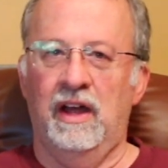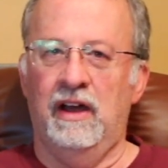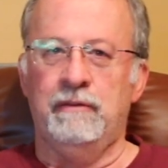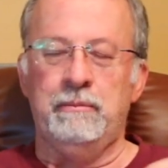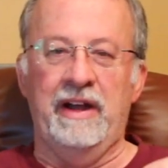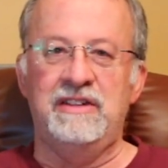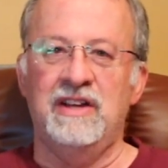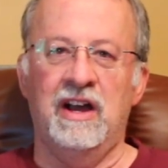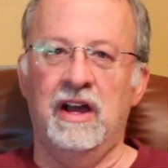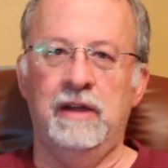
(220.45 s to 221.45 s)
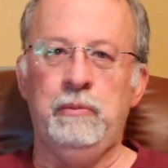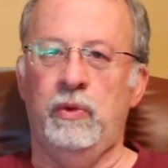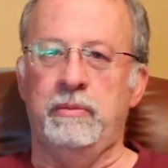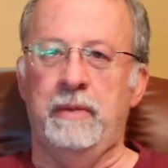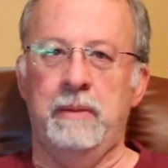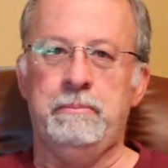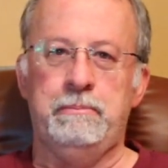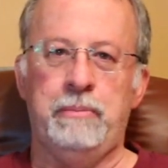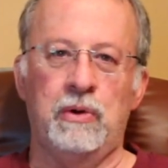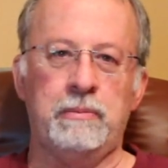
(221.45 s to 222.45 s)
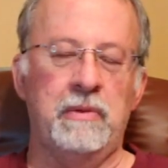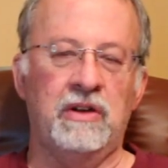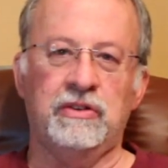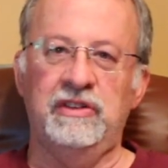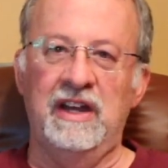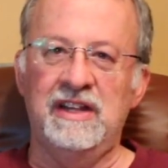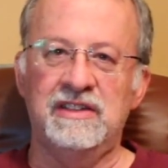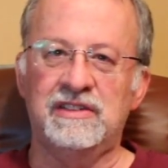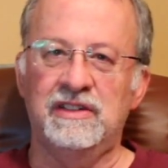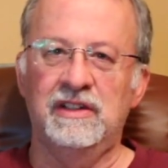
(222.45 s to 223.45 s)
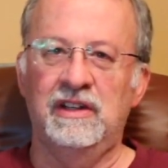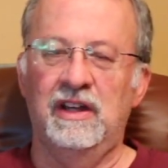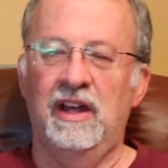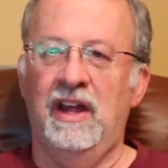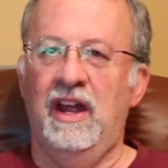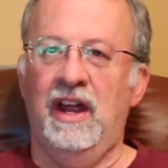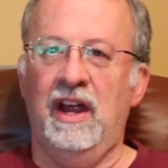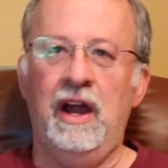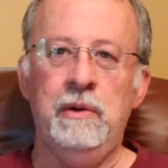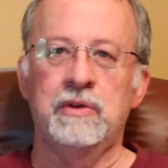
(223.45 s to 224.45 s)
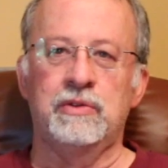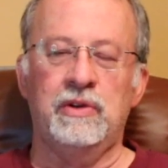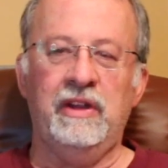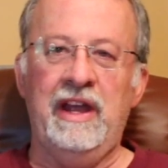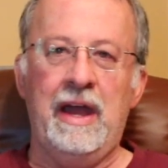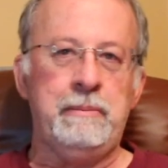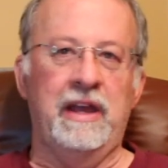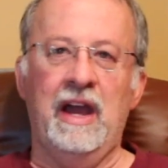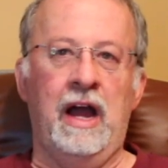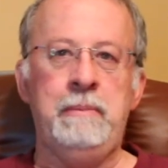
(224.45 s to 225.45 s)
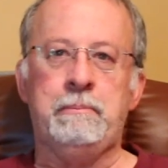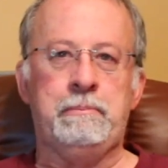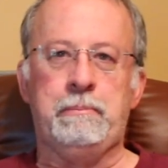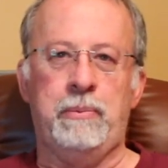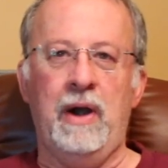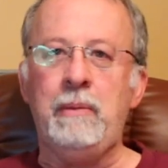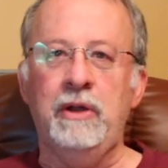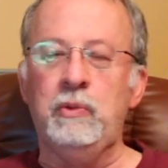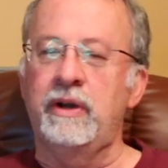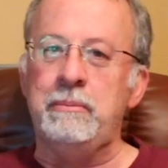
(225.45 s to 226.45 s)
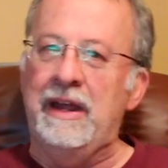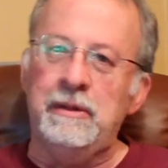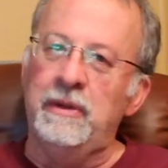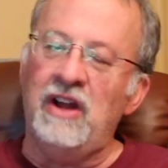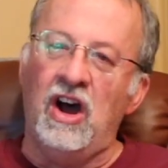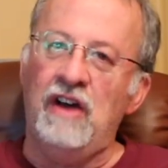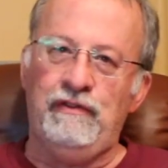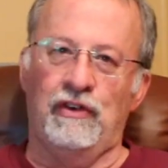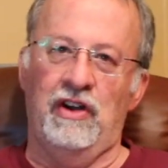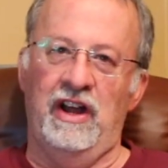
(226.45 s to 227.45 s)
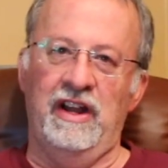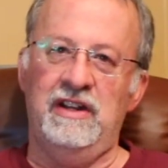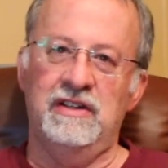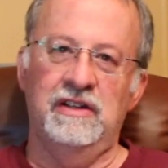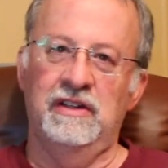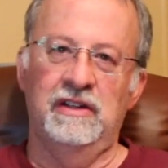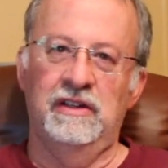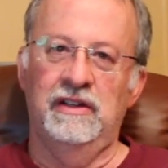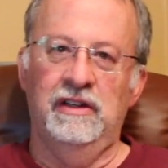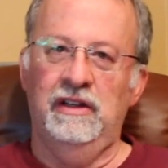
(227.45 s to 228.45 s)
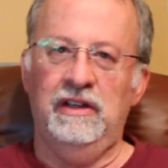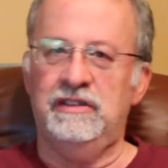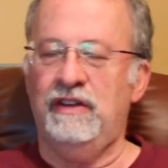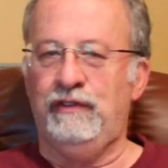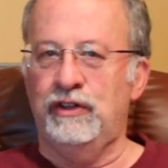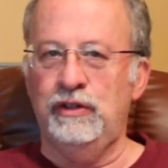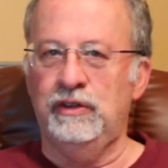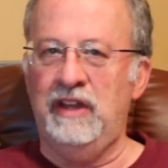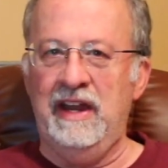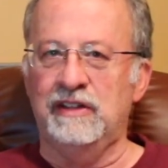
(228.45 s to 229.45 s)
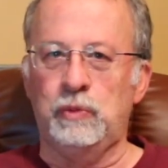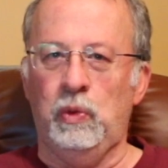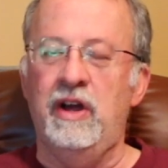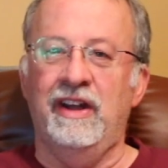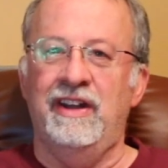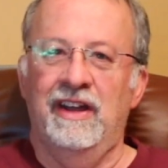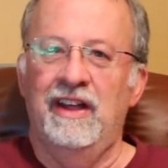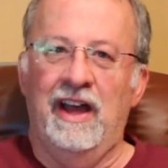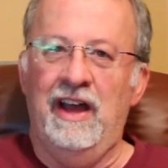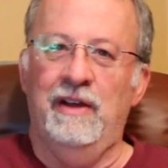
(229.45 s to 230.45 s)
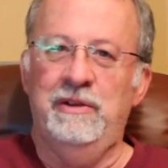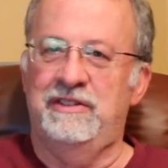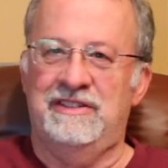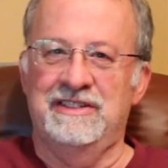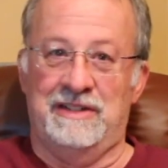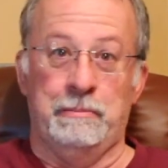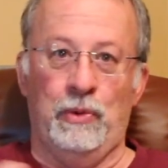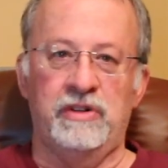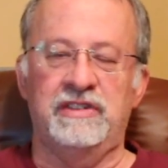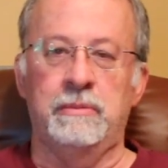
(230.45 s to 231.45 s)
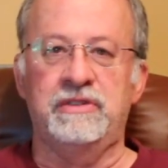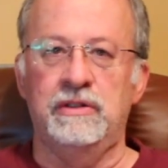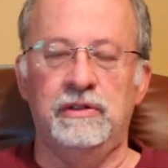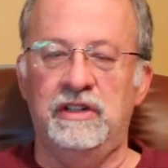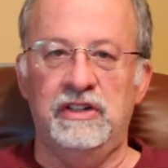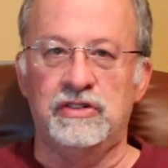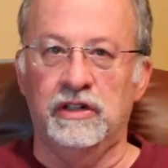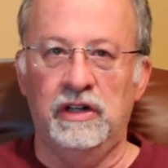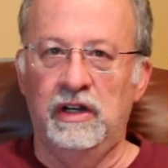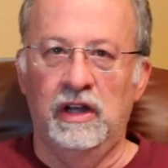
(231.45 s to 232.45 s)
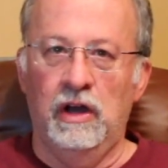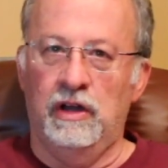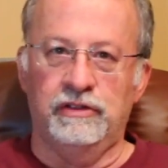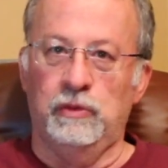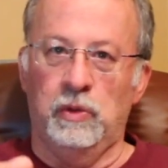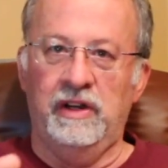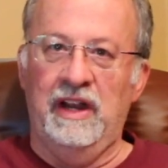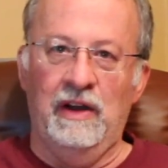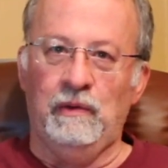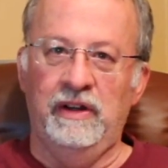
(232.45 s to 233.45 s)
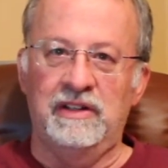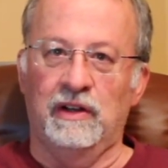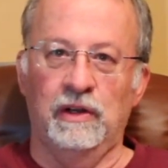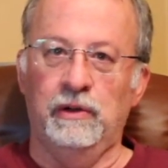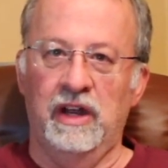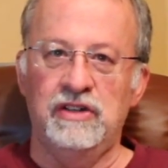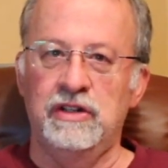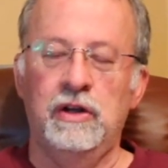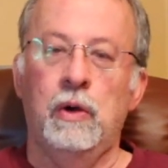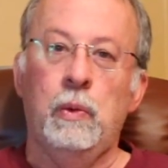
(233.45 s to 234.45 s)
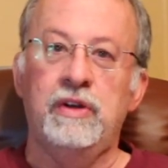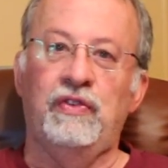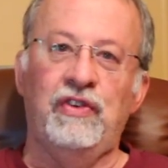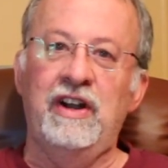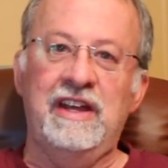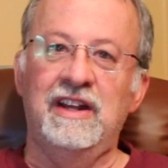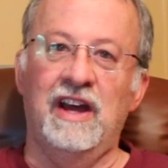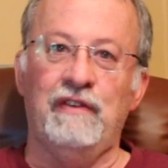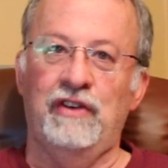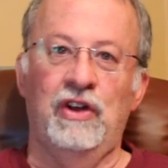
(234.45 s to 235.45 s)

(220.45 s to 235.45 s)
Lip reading: of my time with my Polk Model 10s. I was really happy. I probably would have made him an offer on it, except for 2 things. One, I was just a poor substitute teacher, also working in a retail location, which, funny enough,